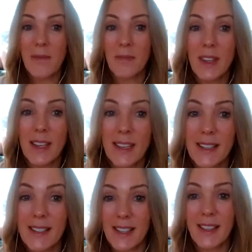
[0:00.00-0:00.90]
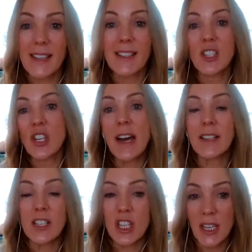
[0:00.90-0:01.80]
these
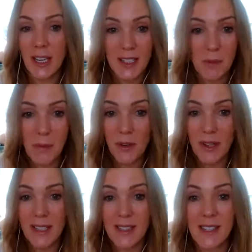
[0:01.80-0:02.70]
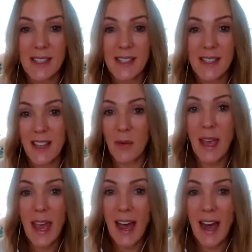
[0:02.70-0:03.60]
challenging experiences that
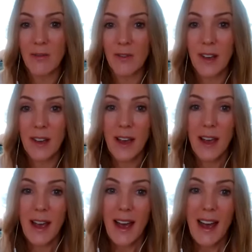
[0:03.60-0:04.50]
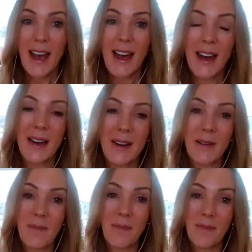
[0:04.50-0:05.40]
we have.
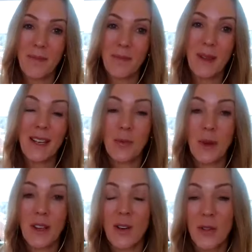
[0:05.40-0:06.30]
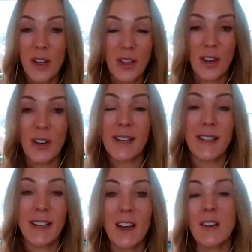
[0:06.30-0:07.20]
Because we know that there is
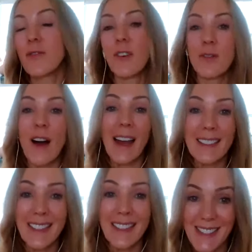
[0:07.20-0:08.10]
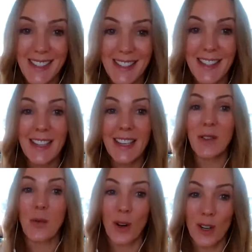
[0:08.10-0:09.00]
enough violence in
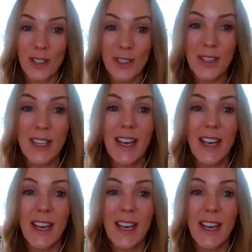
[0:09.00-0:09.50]
the world.